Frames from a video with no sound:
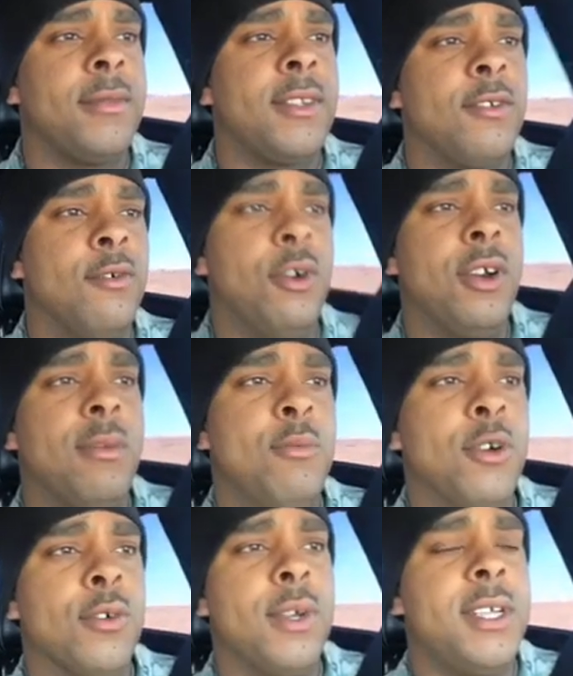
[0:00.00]
one of the
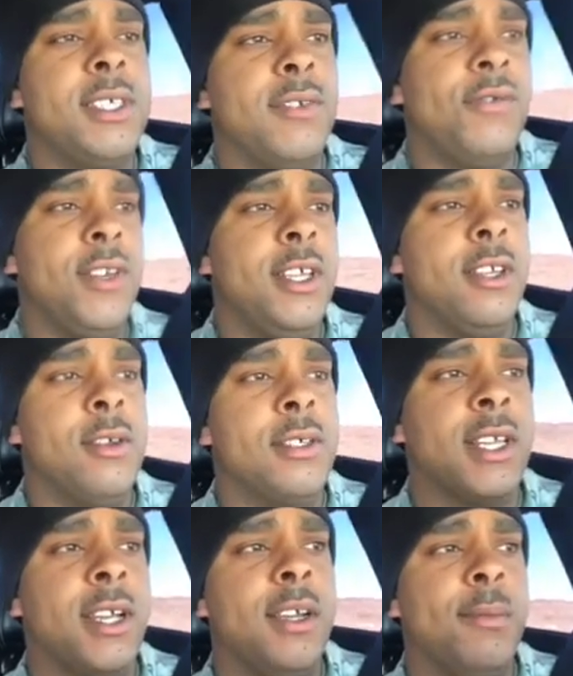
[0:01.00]
more recent videos
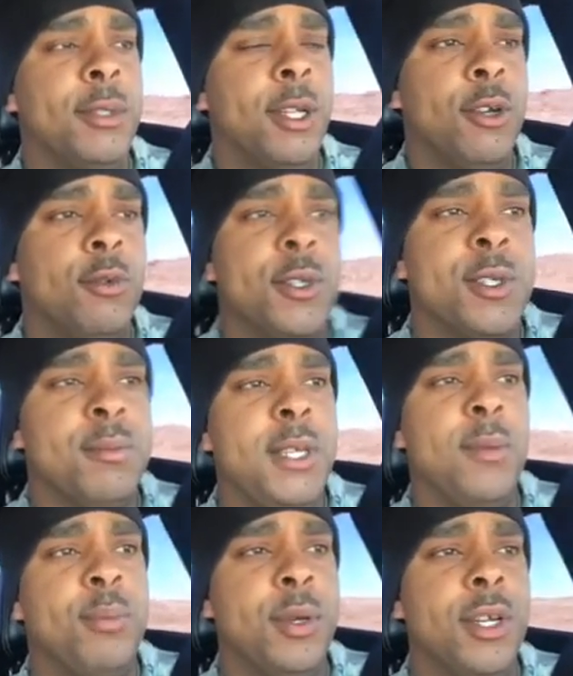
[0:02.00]
I uploaded was me
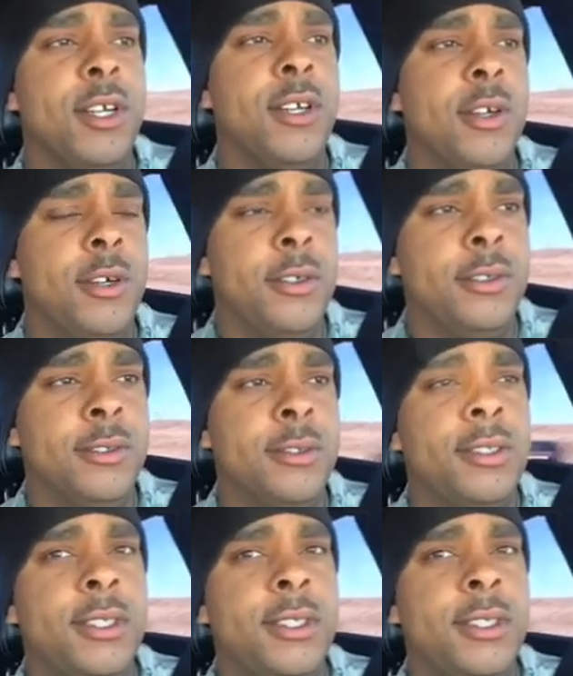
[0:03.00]
putting on